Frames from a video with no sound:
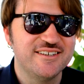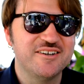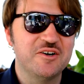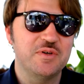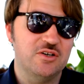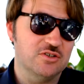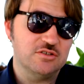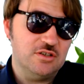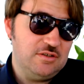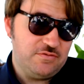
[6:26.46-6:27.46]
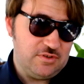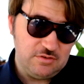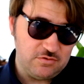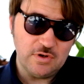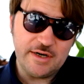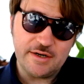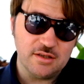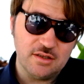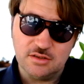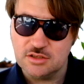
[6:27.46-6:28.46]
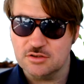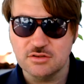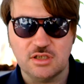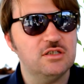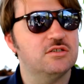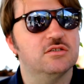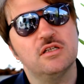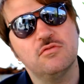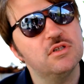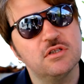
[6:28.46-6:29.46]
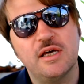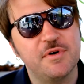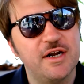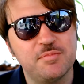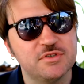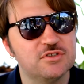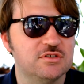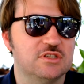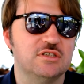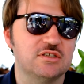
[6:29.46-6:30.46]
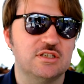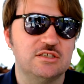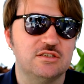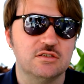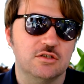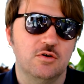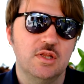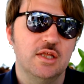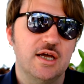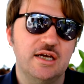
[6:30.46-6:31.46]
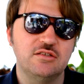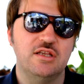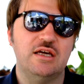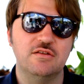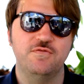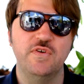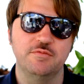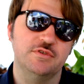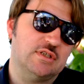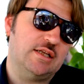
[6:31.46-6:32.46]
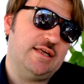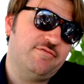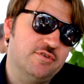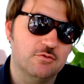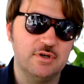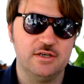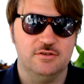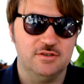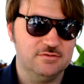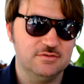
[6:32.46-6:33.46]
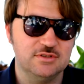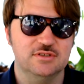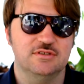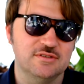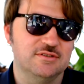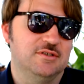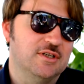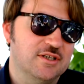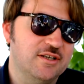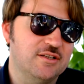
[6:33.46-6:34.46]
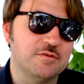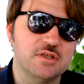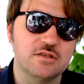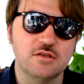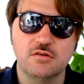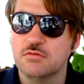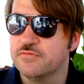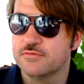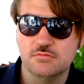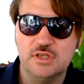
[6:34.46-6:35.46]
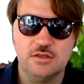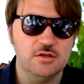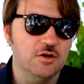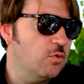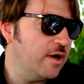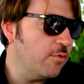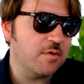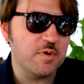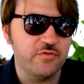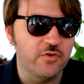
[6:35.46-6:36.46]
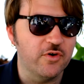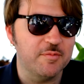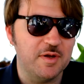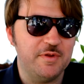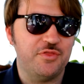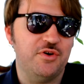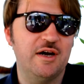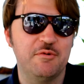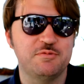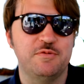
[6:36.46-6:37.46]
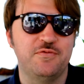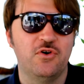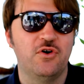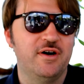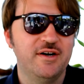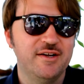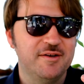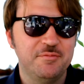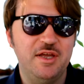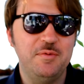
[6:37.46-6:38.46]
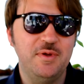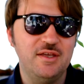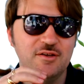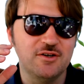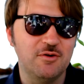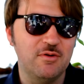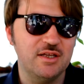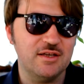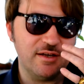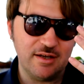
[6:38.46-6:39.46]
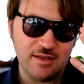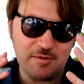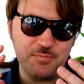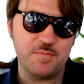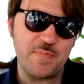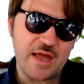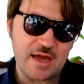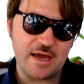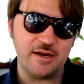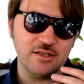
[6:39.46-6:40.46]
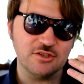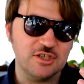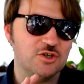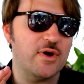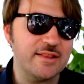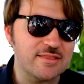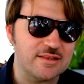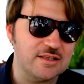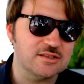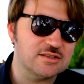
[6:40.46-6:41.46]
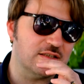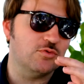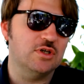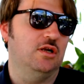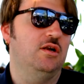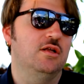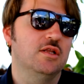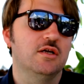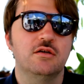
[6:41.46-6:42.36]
you know, because no, if you are, it's a contradiction. It will never happen something interesting. So I direct the film. This I learned from Warhol. It was a little bit, you know, from, I don't know, 1 week before, maybe 3 hours before, maybe, you know, I prepare, I insinuate things that will